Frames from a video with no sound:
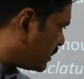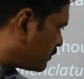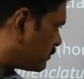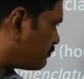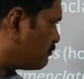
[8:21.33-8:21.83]
this
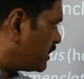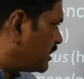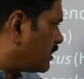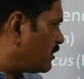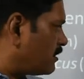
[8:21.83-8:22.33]

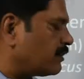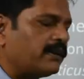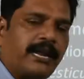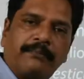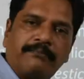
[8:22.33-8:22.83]
middle
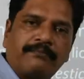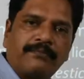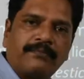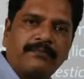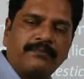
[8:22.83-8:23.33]
name,
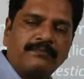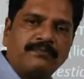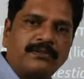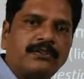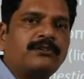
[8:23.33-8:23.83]

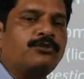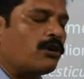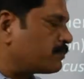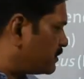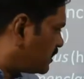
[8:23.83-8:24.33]

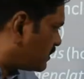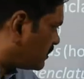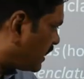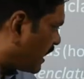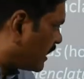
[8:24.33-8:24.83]
drop this
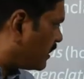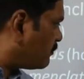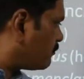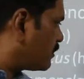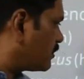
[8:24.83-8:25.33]

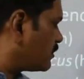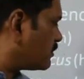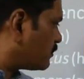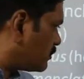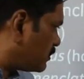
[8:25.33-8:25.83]
second
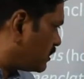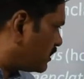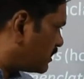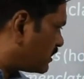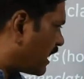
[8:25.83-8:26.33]
word,
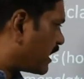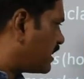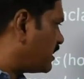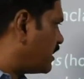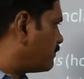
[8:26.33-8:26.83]
this
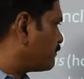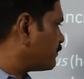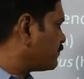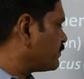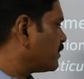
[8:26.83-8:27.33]
second name,
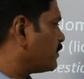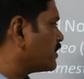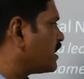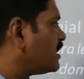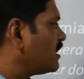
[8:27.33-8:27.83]

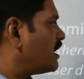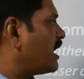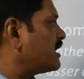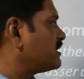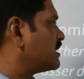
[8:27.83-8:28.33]
okay,
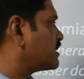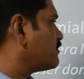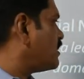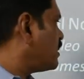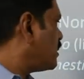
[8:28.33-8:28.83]
and this
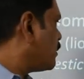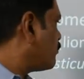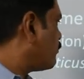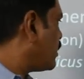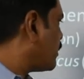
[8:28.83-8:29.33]
way
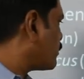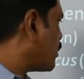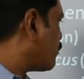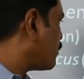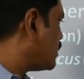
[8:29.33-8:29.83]
we will have now